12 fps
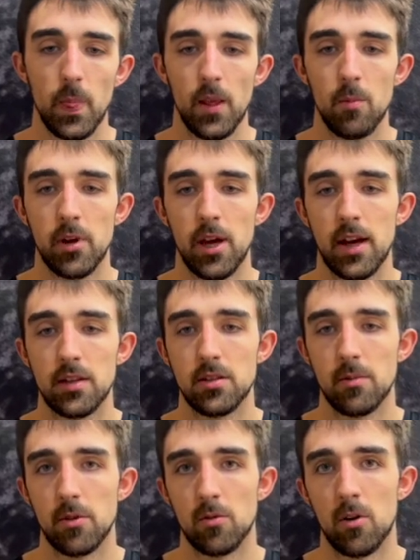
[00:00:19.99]
But yeah, it's
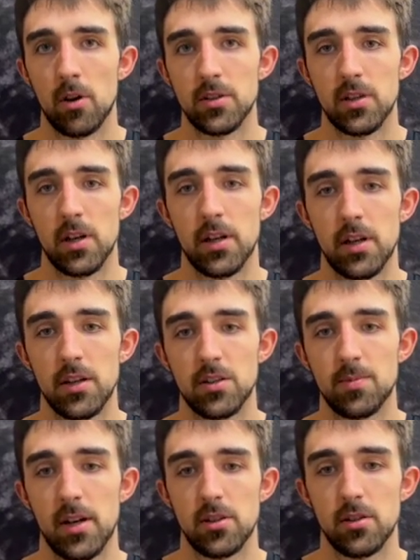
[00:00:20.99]
something we're always going to need,
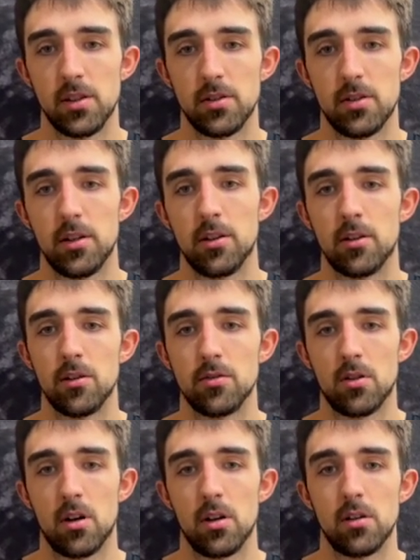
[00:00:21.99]
especially as the year
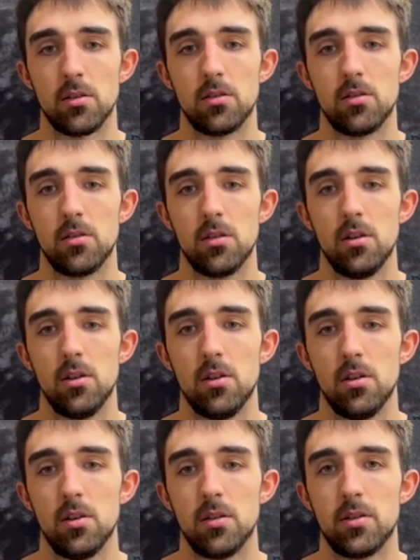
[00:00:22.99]
goes on.
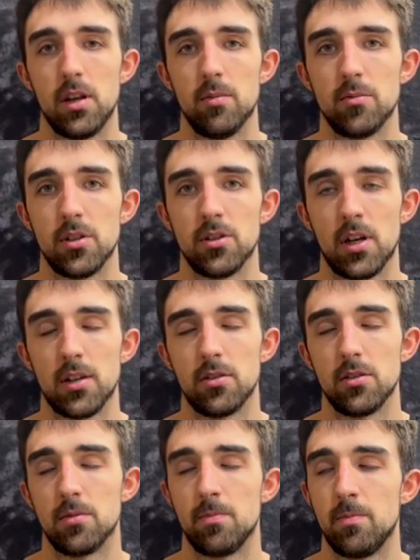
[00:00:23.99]
And teams
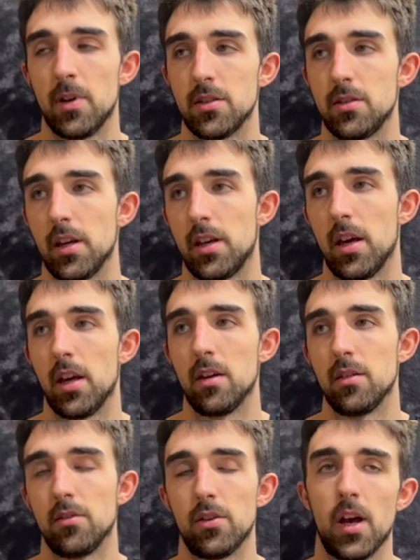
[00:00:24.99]
adjust as best they
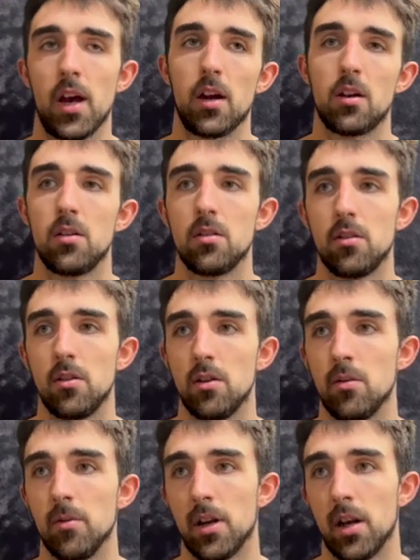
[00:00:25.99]
can to Zach. You know,
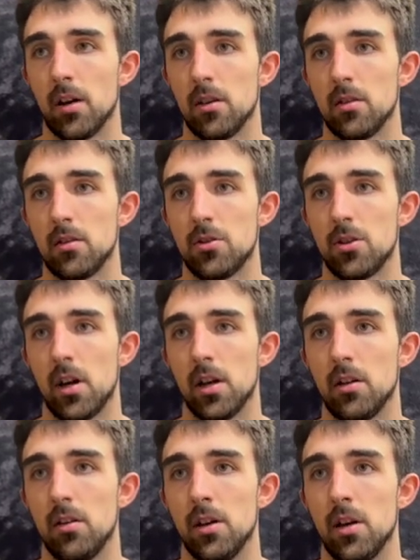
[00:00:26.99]
we got to try and
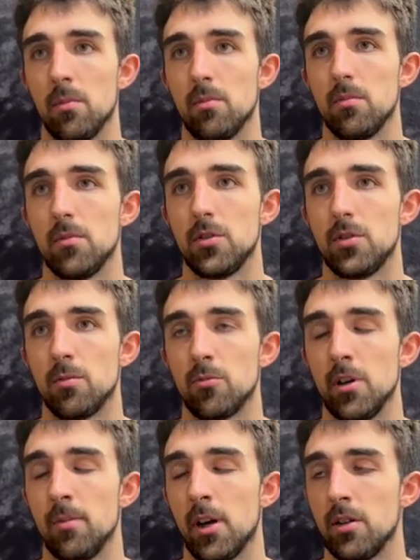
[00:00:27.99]
clean up some
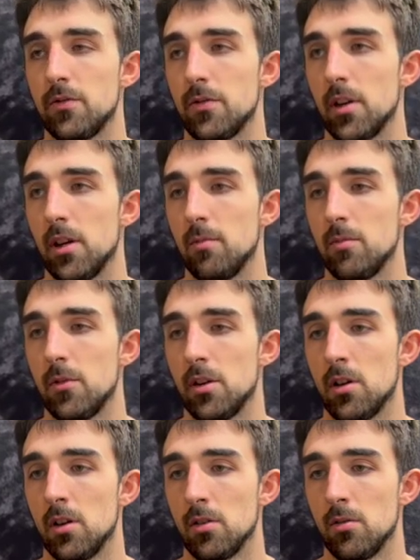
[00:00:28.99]
rebounds for him
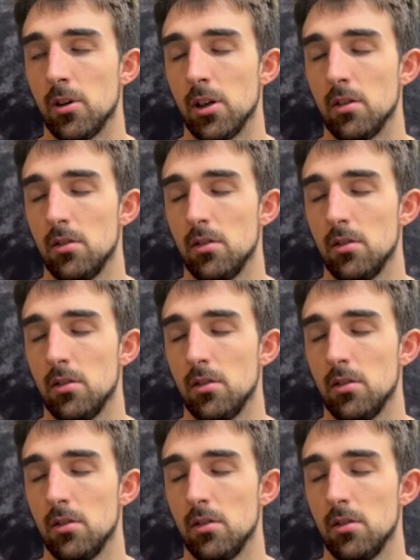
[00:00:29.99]
along the way.